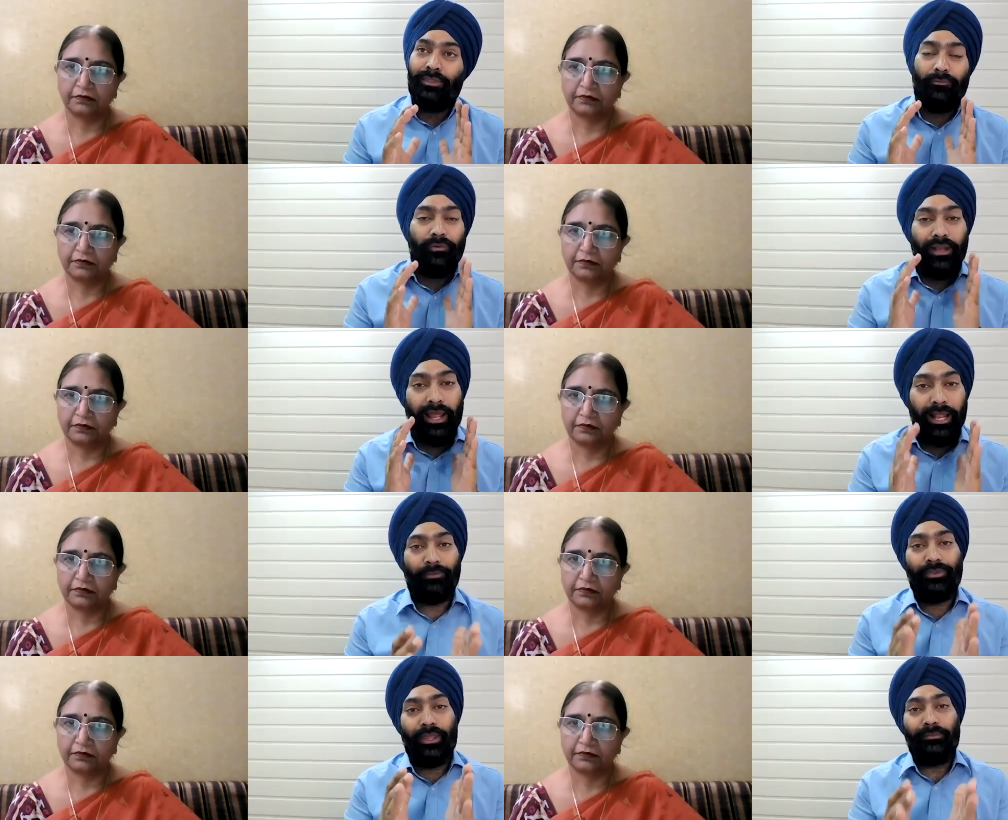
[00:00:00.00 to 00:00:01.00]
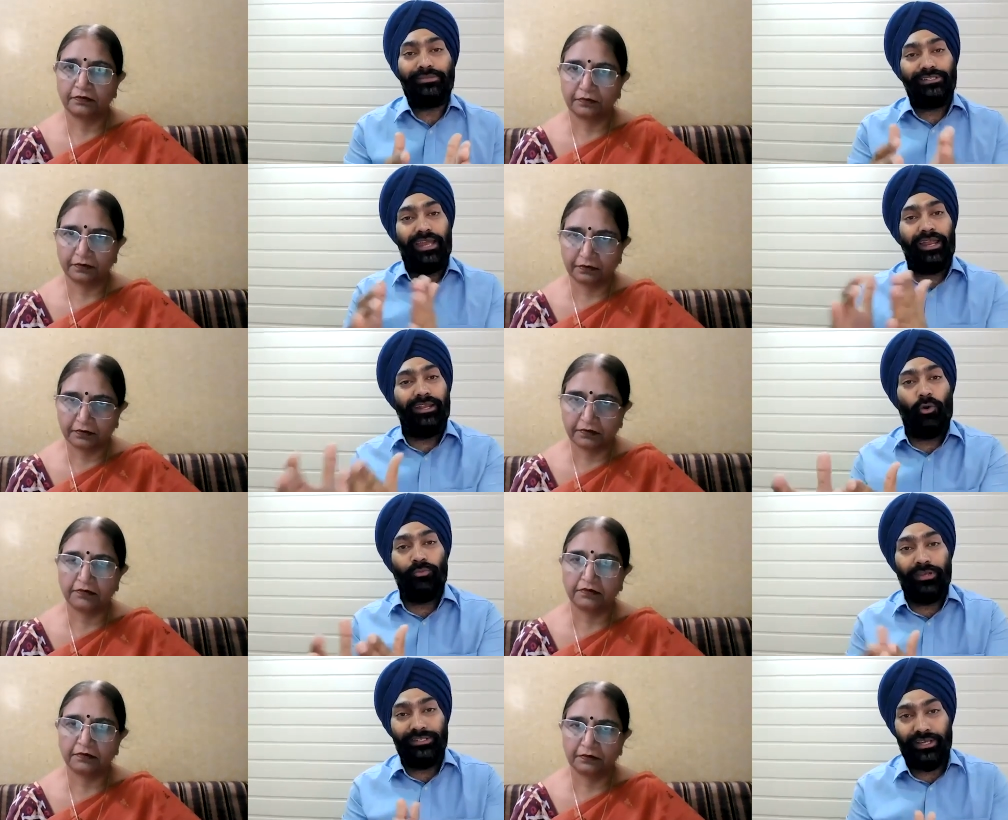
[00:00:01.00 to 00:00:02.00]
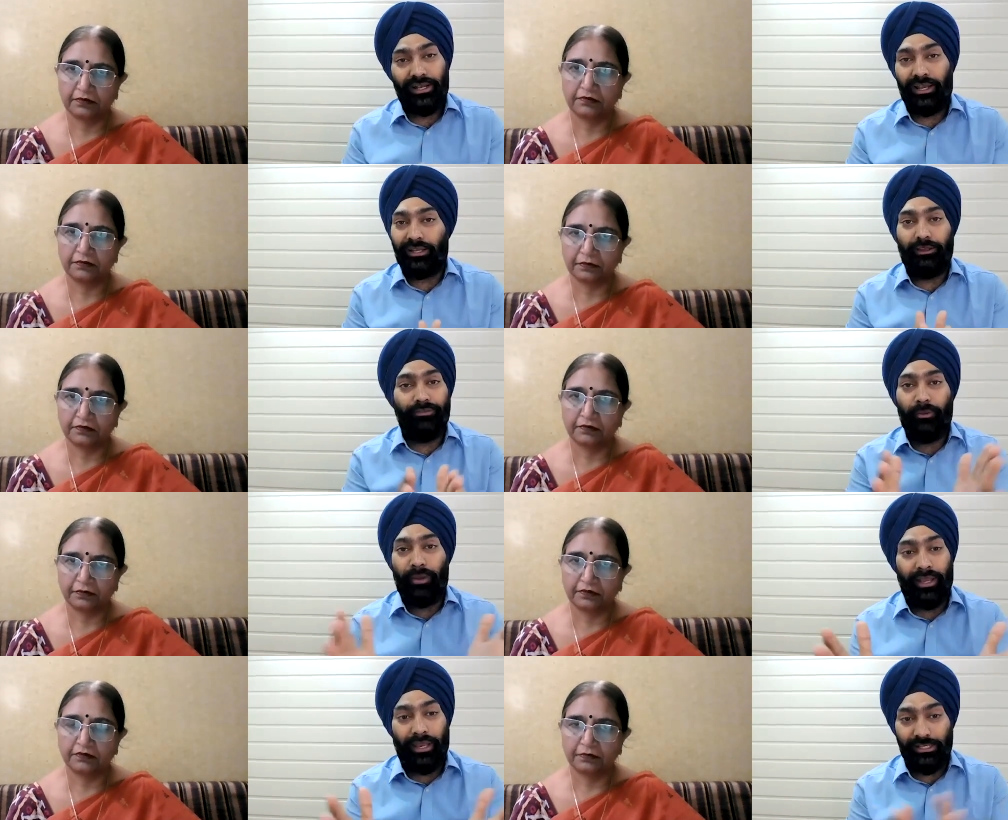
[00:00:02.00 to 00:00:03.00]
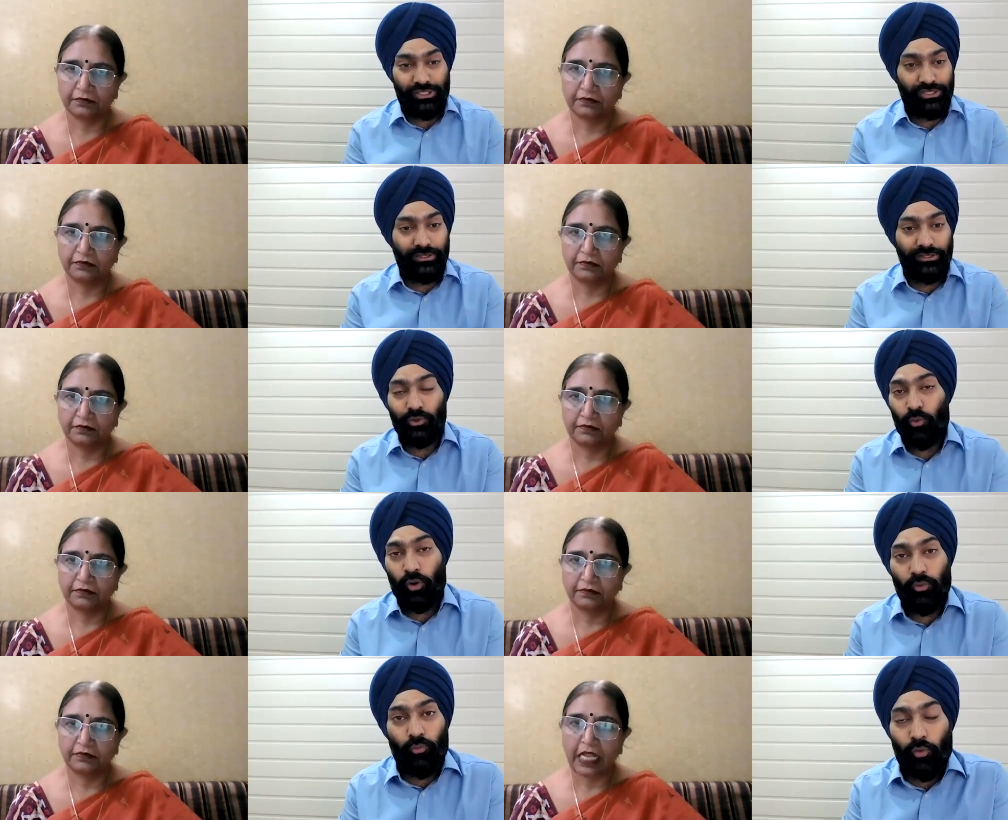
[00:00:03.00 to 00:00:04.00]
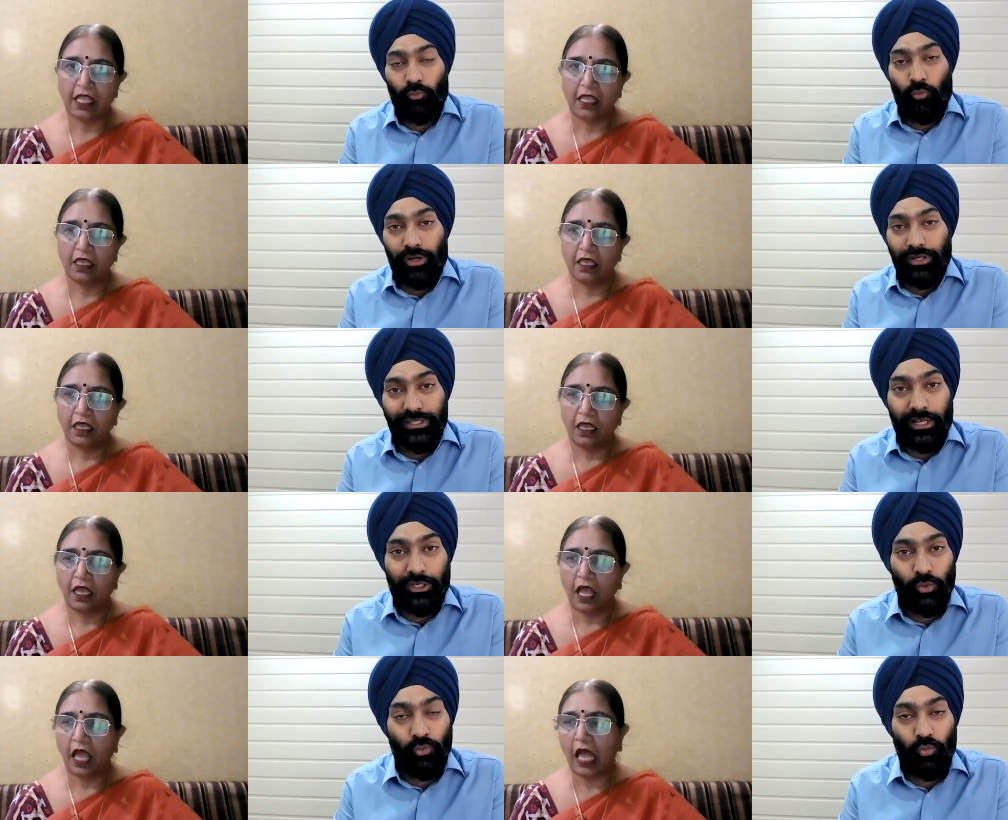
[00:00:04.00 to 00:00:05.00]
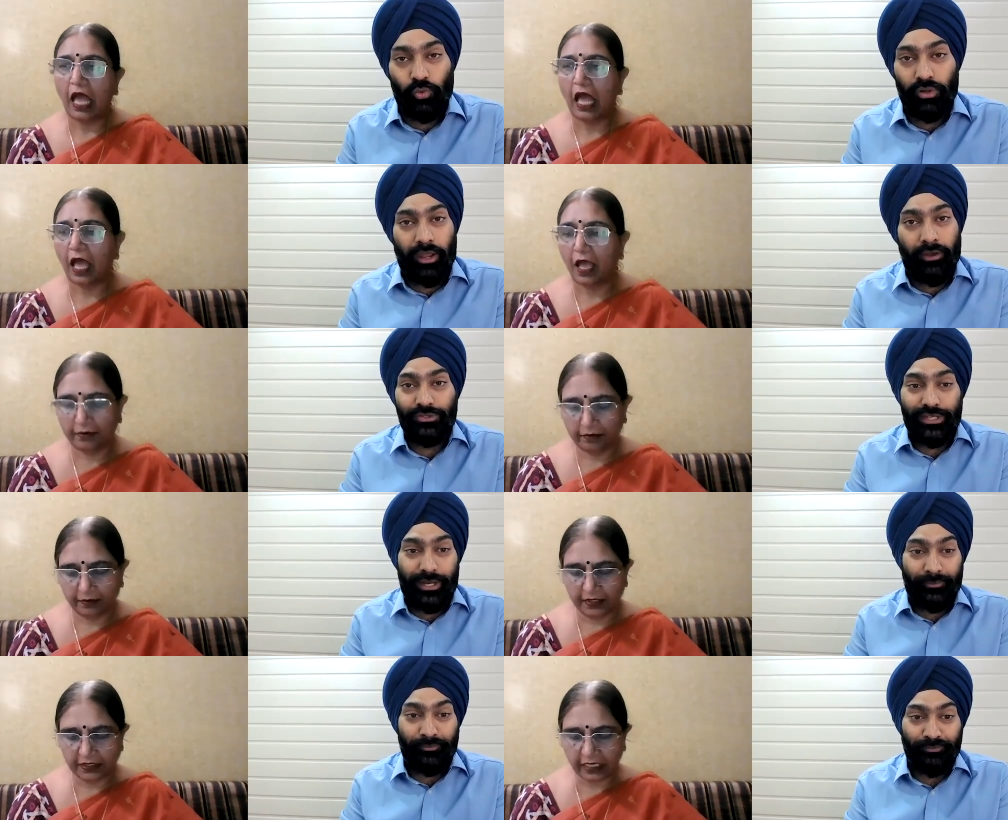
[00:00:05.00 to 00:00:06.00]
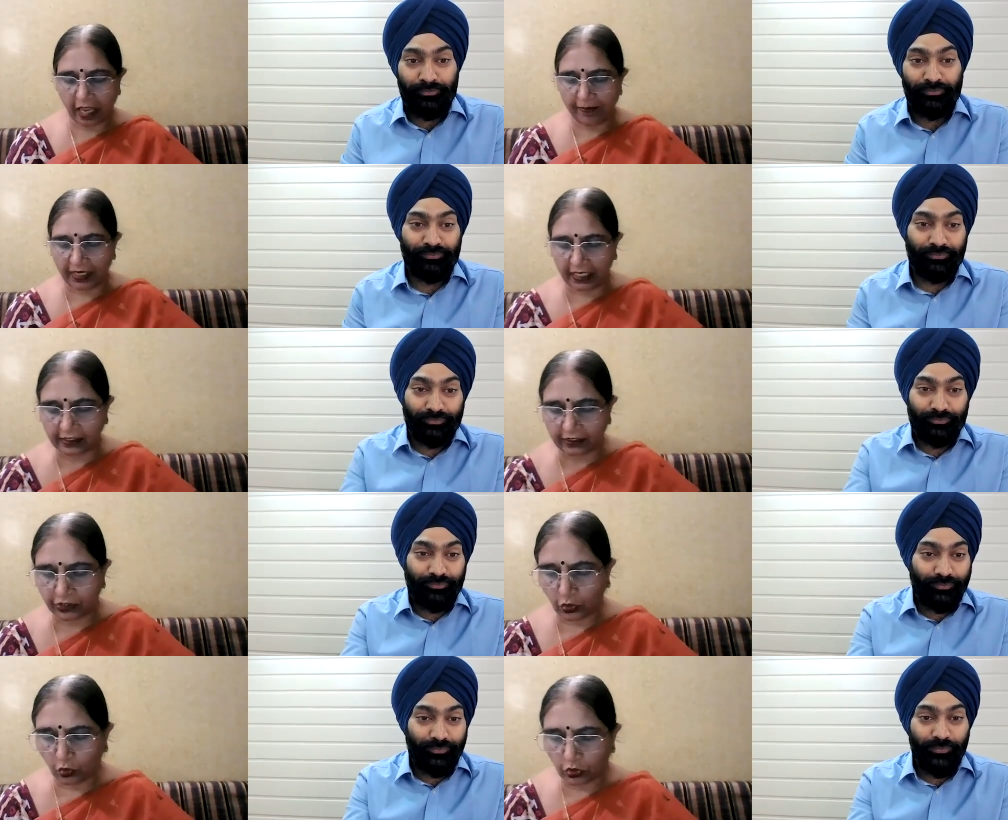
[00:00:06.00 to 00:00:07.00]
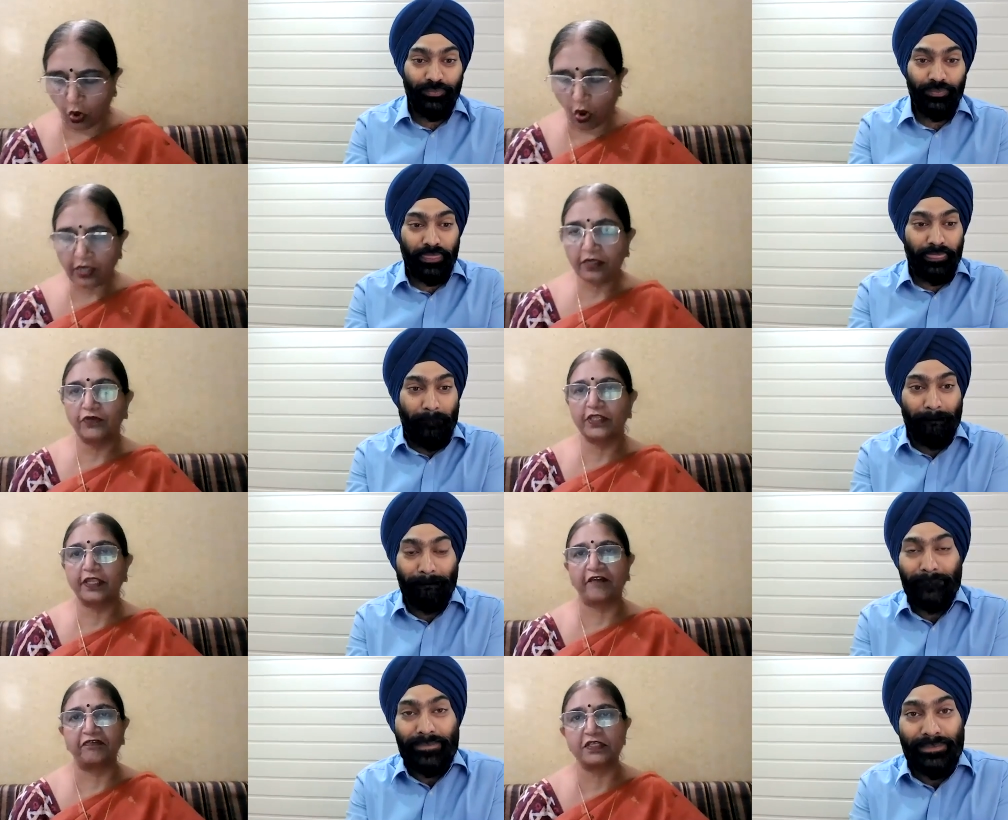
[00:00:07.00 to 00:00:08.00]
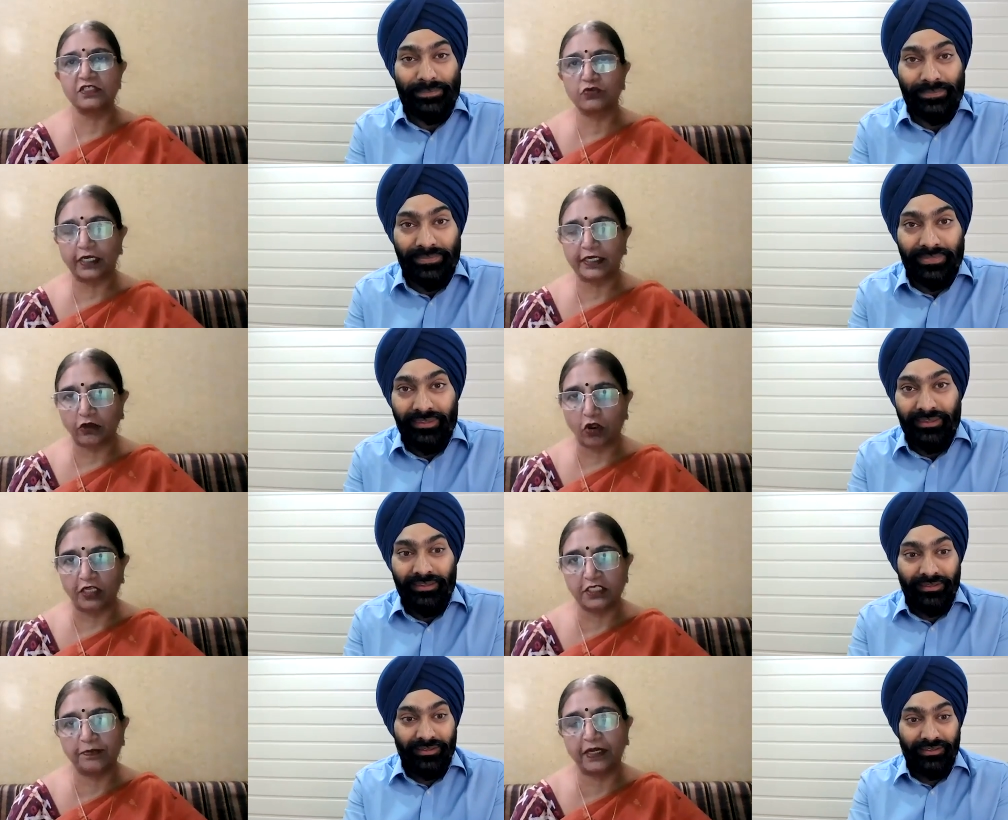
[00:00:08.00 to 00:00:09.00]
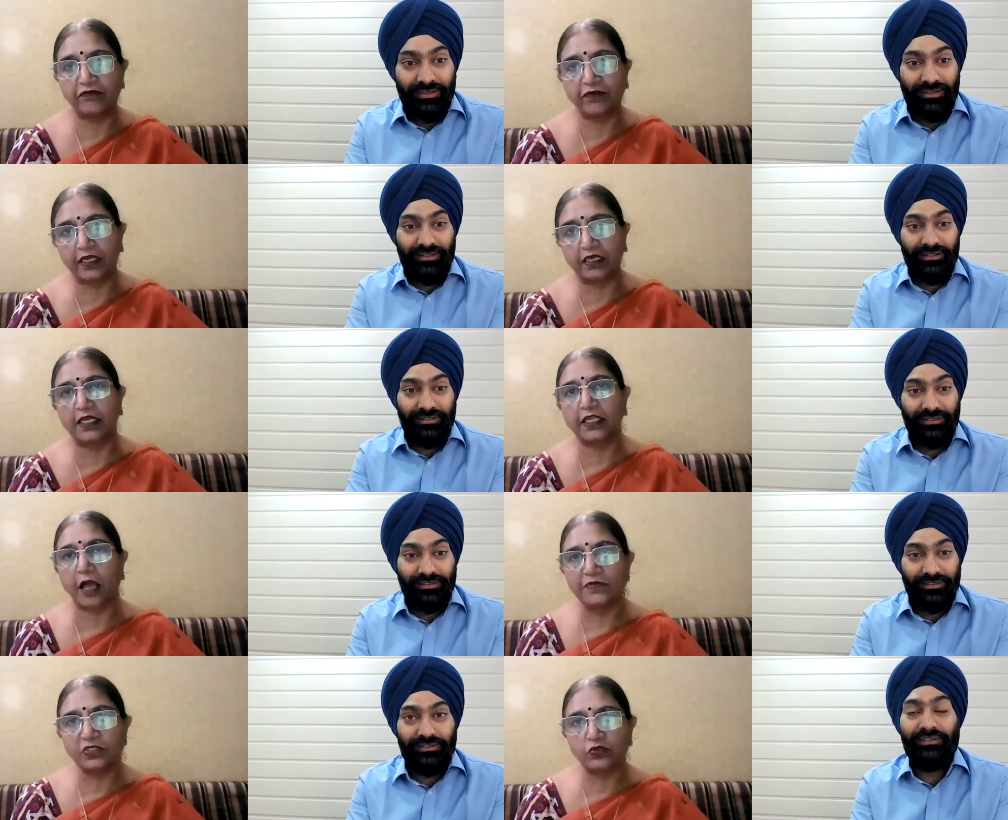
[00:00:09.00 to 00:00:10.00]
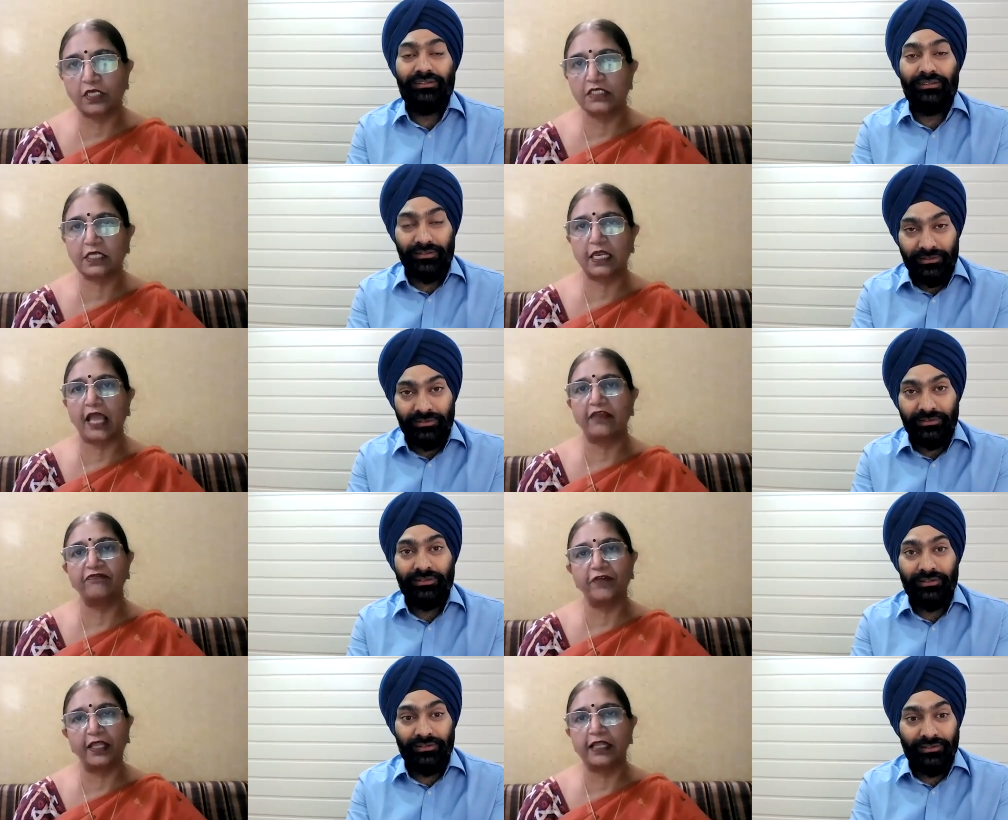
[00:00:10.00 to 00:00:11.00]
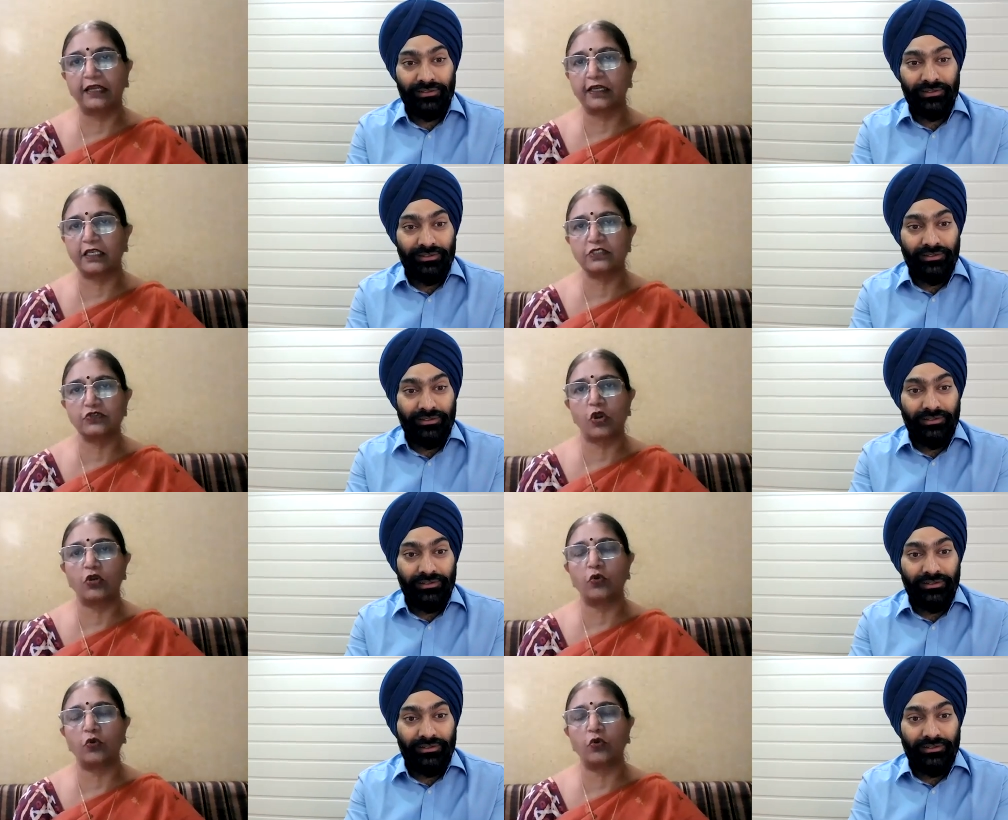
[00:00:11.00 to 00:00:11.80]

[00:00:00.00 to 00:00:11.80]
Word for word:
Speaker 1: that will help them stand out basically and give them an edge. So what what what is it that you would uh, like to say? Mr.
Speaker 2: Kamali, you talked with reference to the technology, but when it comes to the skill, I feel that it is not